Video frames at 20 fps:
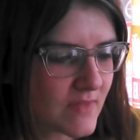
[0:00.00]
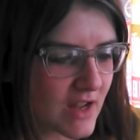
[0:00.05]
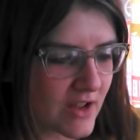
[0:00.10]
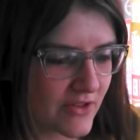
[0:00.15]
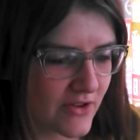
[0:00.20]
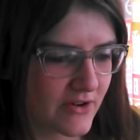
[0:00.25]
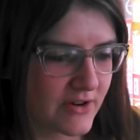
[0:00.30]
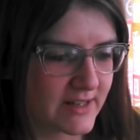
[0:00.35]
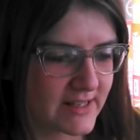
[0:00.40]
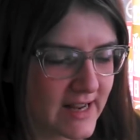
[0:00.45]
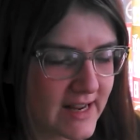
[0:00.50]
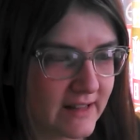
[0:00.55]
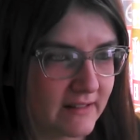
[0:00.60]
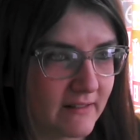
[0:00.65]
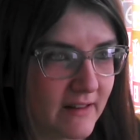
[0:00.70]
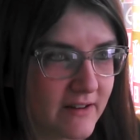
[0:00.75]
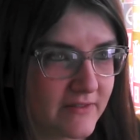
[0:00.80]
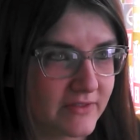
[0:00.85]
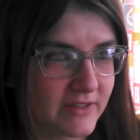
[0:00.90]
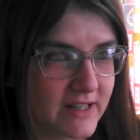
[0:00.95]
there is a
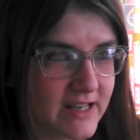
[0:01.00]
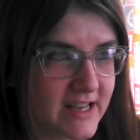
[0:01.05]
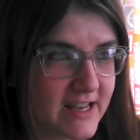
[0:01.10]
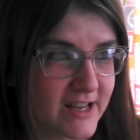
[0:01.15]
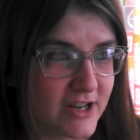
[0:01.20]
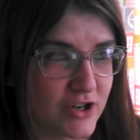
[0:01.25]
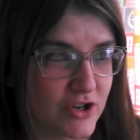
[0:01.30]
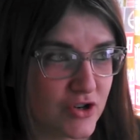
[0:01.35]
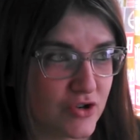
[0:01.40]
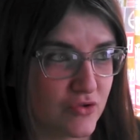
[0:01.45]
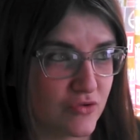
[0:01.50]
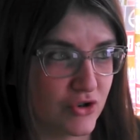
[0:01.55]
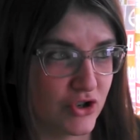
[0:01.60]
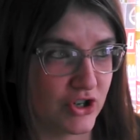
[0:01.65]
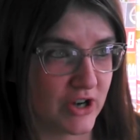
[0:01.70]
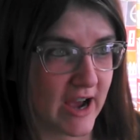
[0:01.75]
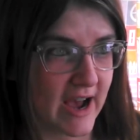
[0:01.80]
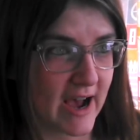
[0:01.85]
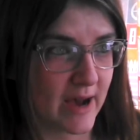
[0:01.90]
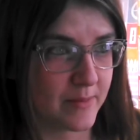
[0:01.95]
lovely new
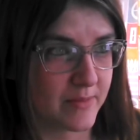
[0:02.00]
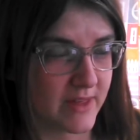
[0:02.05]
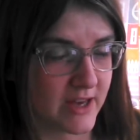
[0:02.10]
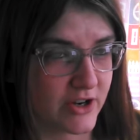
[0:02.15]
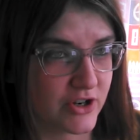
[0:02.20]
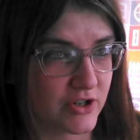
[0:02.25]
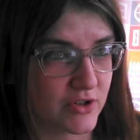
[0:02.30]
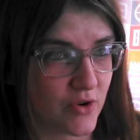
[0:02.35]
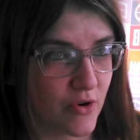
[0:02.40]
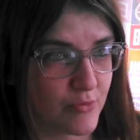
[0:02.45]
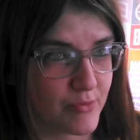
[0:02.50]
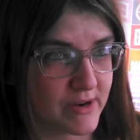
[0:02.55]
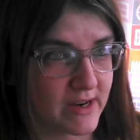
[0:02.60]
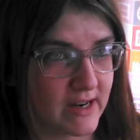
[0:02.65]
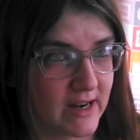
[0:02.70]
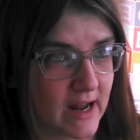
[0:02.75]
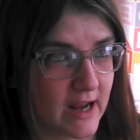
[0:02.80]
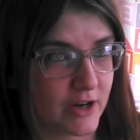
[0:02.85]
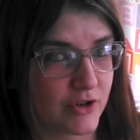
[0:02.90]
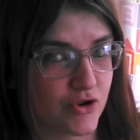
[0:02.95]
shop that just opened
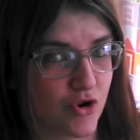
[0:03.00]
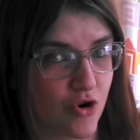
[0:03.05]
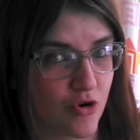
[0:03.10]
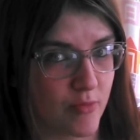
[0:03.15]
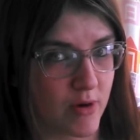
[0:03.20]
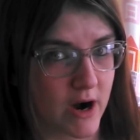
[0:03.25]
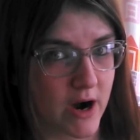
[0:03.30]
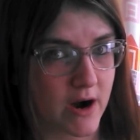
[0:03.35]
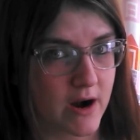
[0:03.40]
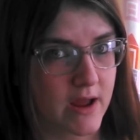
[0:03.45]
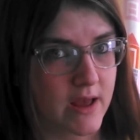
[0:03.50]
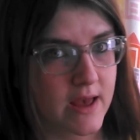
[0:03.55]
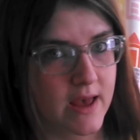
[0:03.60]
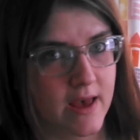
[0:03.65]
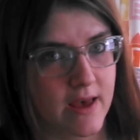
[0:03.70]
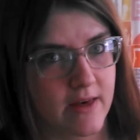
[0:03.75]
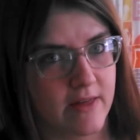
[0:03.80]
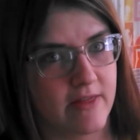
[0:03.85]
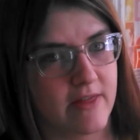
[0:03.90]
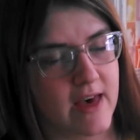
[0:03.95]
in October
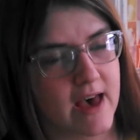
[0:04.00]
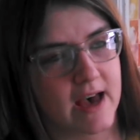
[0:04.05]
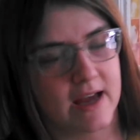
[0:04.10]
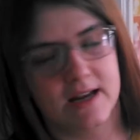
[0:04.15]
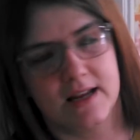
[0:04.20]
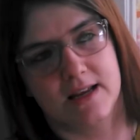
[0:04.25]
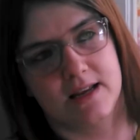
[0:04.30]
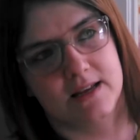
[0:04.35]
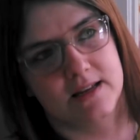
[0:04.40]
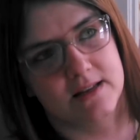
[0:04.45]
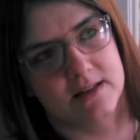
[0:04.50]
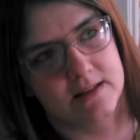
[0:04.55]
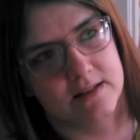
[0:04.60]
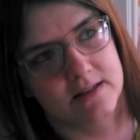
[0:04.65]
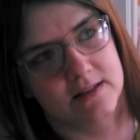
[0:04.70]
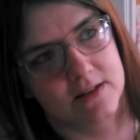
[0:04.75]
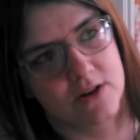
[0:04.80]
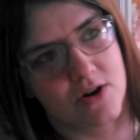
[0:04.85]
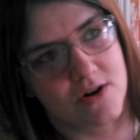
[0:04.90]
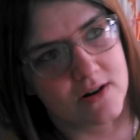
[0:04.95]
that
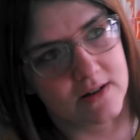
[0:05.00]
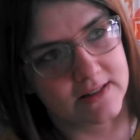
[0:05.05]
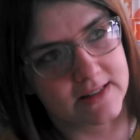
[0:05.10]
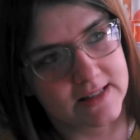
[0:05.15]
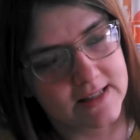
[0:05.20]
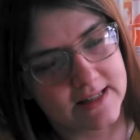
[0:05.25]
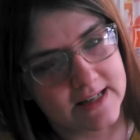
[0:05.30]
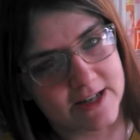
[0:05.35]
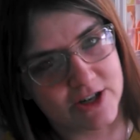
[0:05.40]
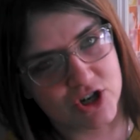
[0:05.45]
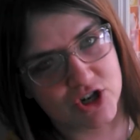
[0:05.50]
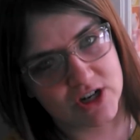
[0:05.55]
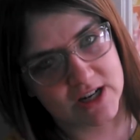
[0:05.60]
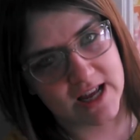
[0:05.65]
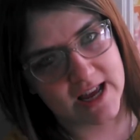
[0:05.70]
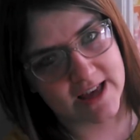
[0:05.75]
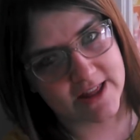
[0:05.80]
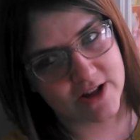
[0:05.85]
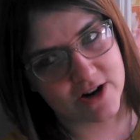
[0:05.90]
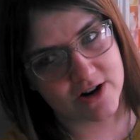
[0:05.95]
is called Stitch
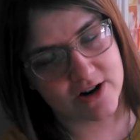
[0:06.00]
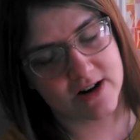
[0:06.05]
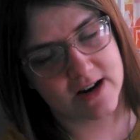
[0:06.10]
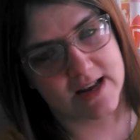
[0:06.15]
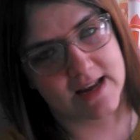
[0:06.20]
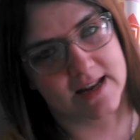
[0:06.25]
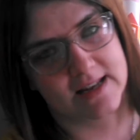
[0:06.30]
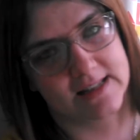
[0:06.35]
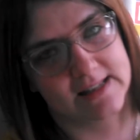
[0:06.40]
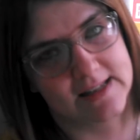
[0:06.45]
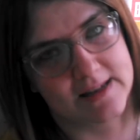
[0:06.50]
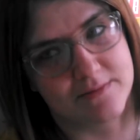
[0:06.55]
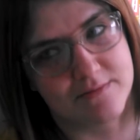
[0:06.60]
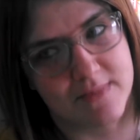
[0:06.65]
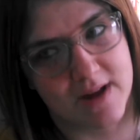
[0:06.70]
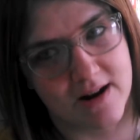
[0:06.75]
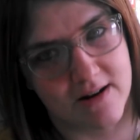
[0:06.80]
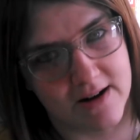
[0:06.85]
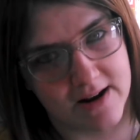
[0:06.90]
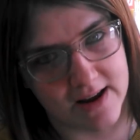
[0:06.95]
Together, and it's in
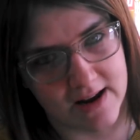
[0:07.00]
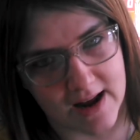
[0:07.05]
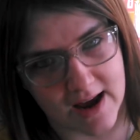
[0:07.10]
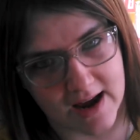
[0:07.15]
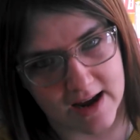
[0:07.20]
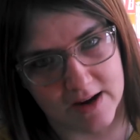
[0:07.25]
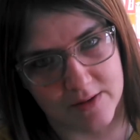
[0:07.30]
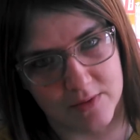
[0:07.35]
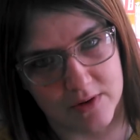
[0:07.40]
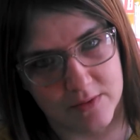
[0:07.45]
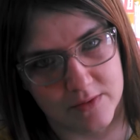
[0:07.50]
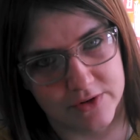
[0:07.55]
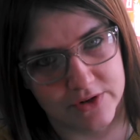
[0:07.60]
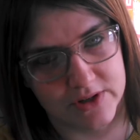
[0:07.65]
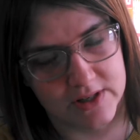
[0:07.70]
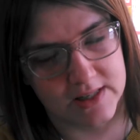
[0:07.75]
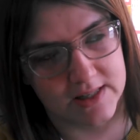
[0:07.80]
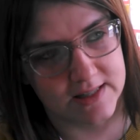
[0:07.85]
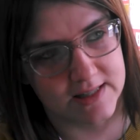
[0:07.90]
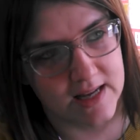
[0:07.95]
Marion, Iowa, which
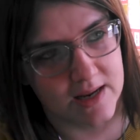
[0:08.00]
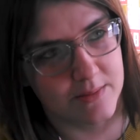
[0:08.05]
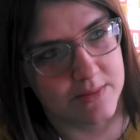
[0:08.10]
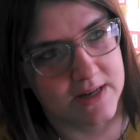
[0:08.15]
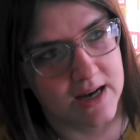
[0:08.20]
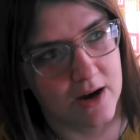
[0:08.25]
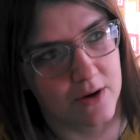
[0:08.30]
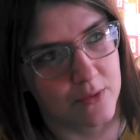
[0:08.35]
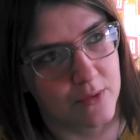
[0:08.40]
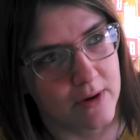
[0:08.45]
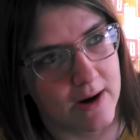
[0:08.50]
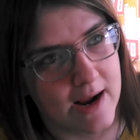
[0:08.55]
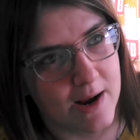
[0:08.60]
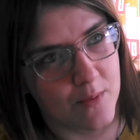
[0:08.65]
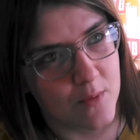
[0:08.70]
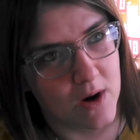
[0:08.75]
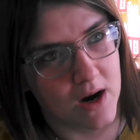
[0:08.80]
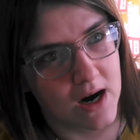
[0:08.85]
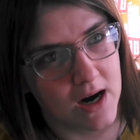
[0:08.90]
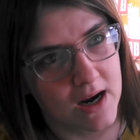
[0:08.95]
is the same town where I
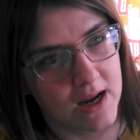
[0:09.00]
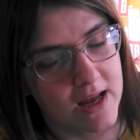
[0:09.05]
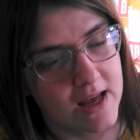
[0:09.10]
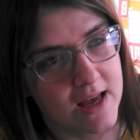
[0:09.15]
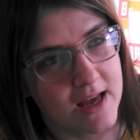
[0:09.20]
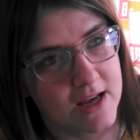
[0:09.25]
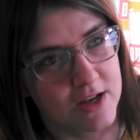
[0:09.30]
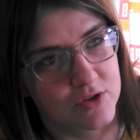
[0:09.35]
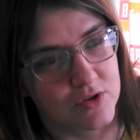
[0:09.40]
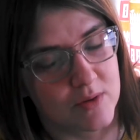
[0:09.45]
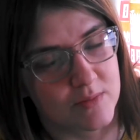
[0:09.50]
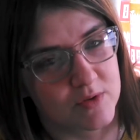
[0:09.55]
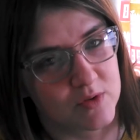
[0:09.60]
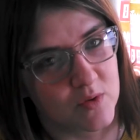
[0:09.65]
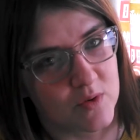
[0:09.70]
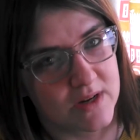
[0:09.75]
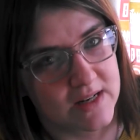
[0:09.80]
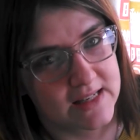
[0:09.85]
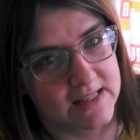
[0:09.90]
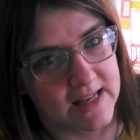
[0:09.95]
work. So I'm
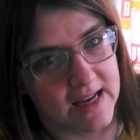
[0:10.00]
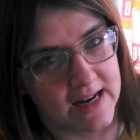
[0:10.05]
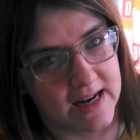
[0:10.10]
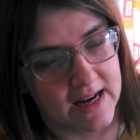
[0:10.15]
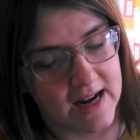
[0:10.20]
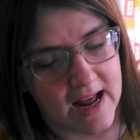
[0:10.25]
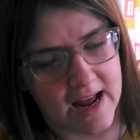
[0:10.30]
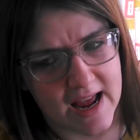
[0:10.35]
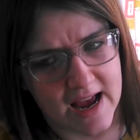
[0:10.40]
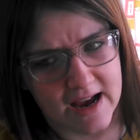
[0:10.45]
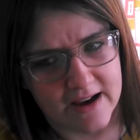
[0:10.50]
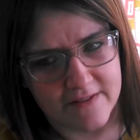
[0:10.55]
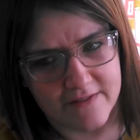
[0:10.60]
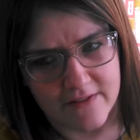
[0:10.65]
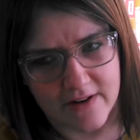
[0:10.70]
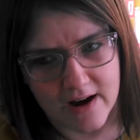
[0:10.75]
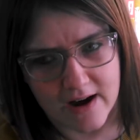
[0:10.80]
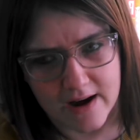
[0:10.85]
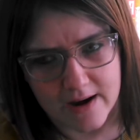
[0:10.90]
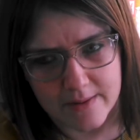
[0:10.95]
so excited. I
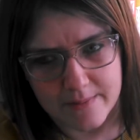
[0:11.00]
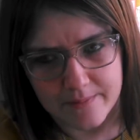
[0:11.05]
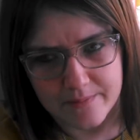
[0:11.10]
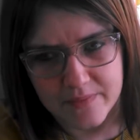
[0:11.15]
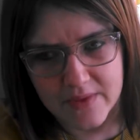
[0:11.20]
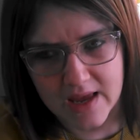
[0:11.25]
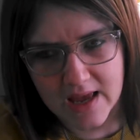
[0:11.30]
have